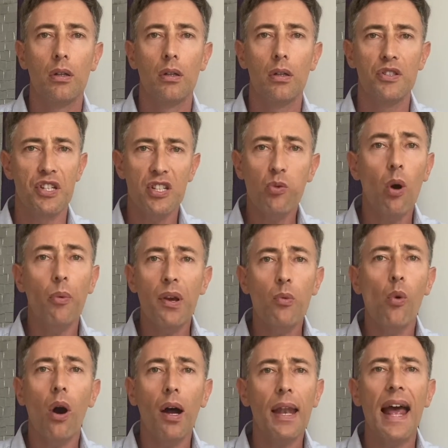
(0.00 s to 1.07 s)
Is this what we
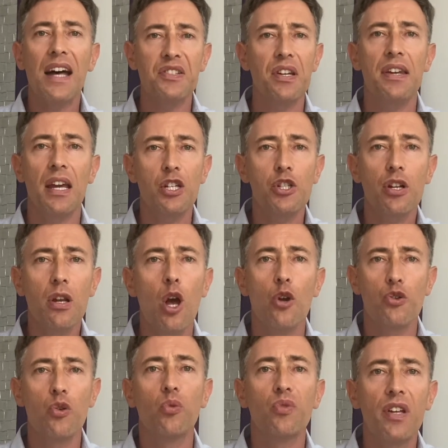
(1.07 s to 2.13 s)
want as a nation?
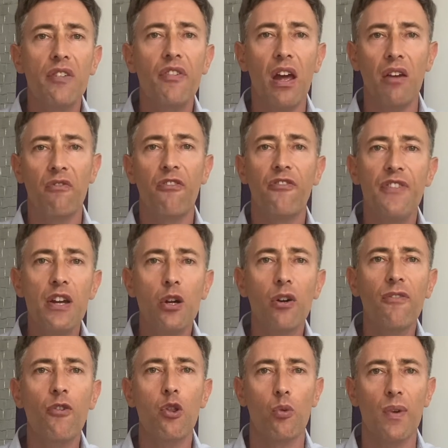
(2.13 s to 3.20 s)
To live in fear
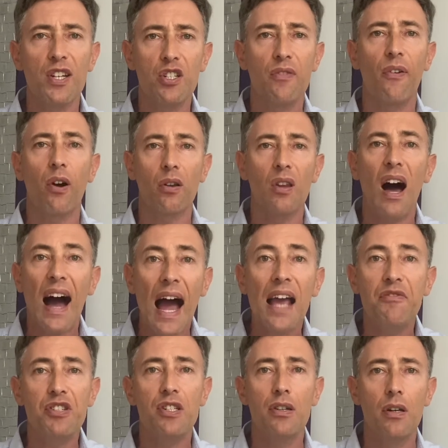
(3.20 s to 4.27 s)
for the rest of our
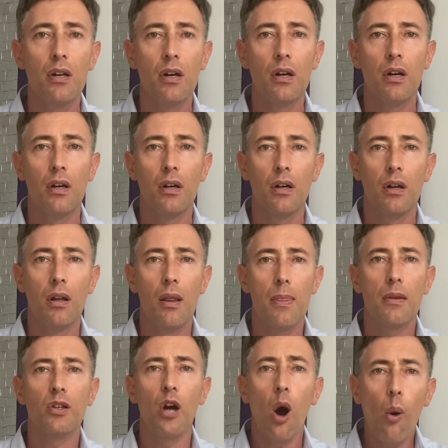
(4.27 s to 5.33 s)
lives?
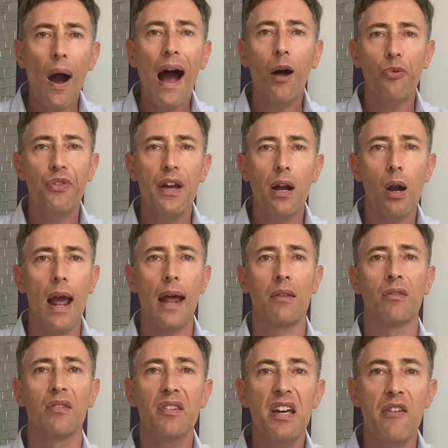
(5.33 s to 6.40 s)
Go out there
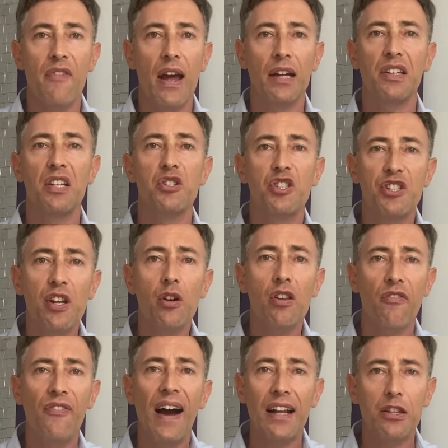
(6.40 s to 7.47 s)
and live and consider the
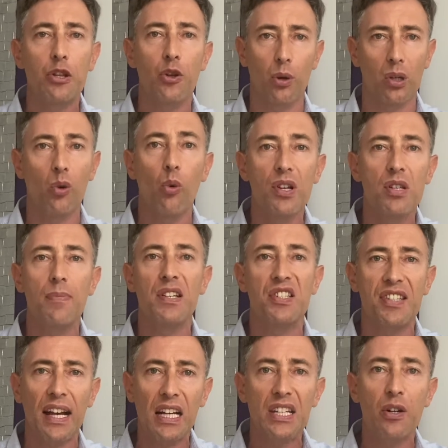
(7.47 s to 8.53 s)
fact that there are going to be
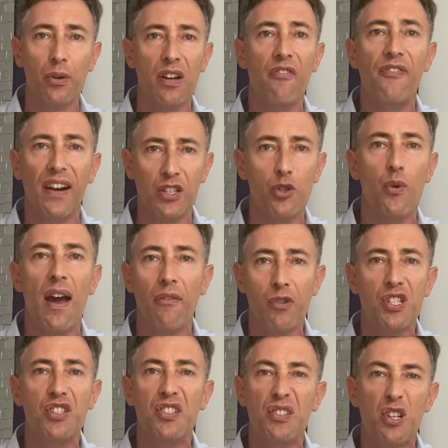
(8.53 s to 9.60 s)
secondary effects to every
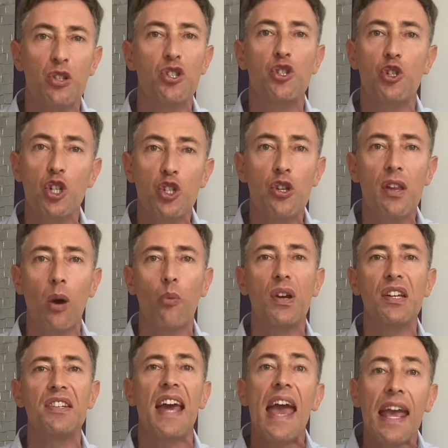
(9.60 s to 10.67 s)
decision that we
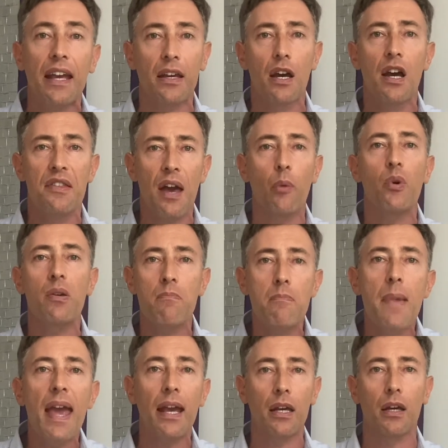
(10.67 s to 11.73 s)
take, that we
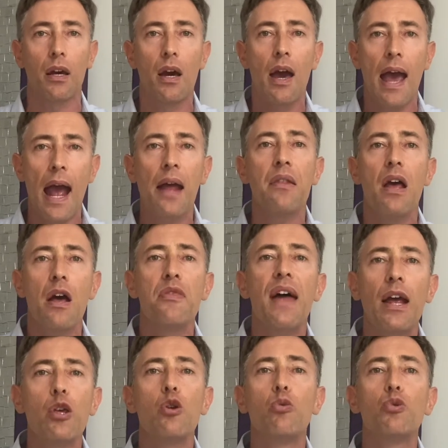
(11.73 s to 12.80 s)
make, and
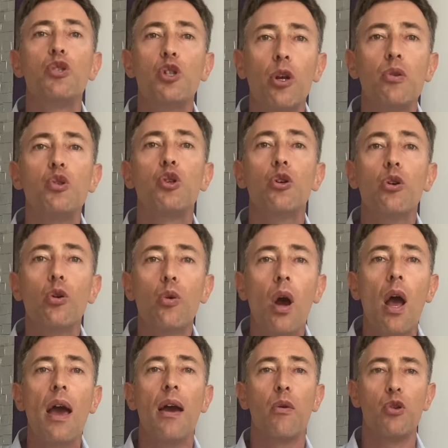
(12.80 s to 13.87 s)
that you should do.
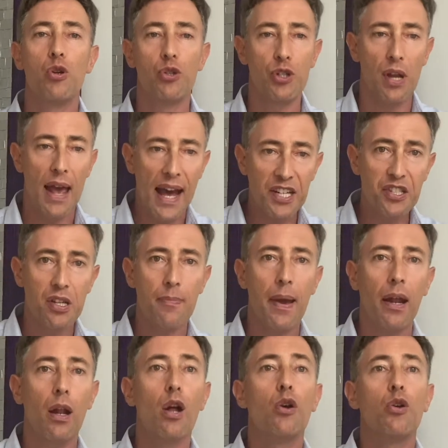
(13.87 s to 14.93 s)
You should
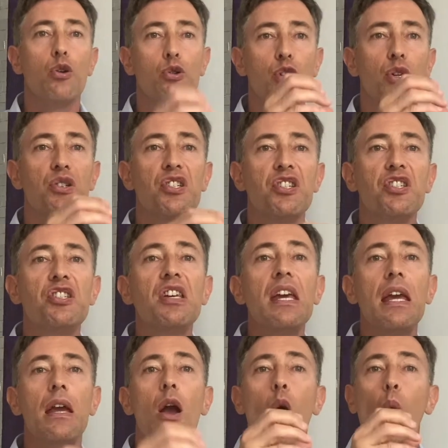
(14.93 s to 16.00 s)
estimate. You should
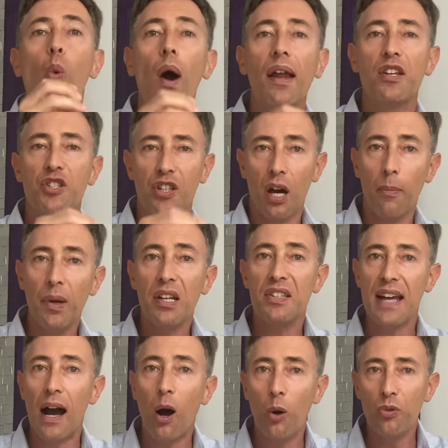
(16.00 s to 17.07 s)
see what is coming
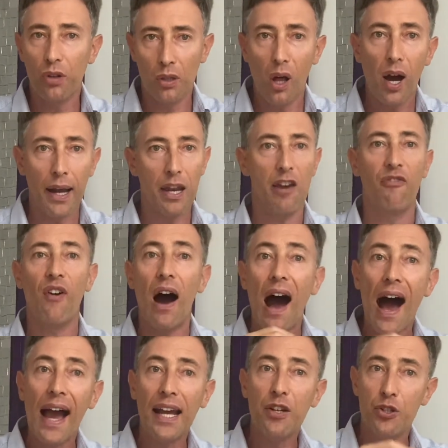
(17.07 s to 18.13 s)
down the line. If
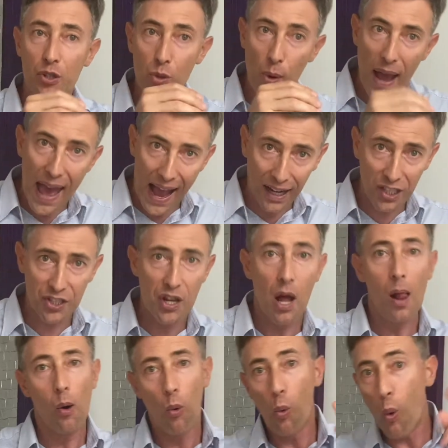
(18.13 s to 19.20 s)
I do X,
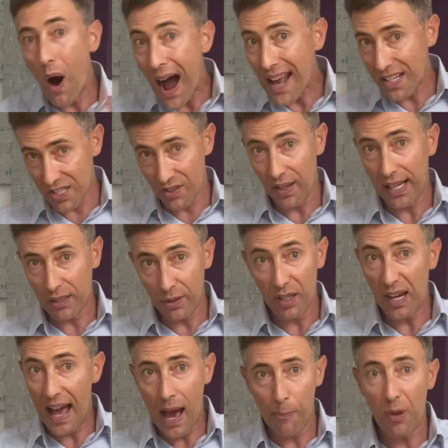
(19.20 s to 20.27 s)
Y is likely to
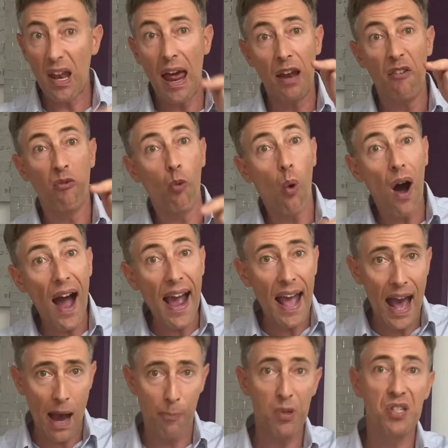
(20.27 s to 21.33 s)
happen, and if Y
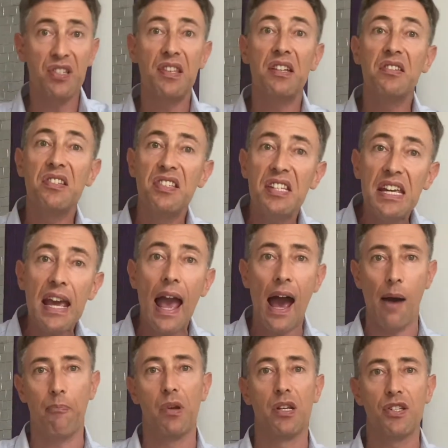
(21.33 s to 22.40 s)
happens, then Z
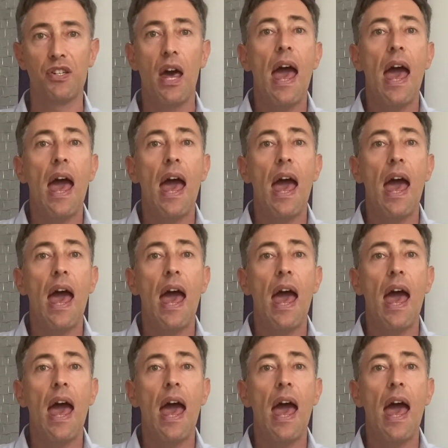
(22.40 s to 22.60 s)
happens.